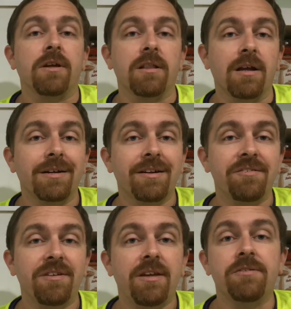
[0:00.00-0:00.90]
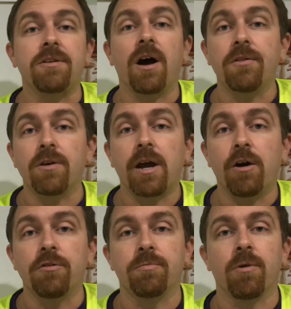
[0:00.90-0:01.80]
lung disease and other
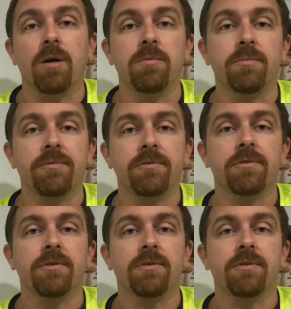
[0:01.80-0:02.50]
health problems.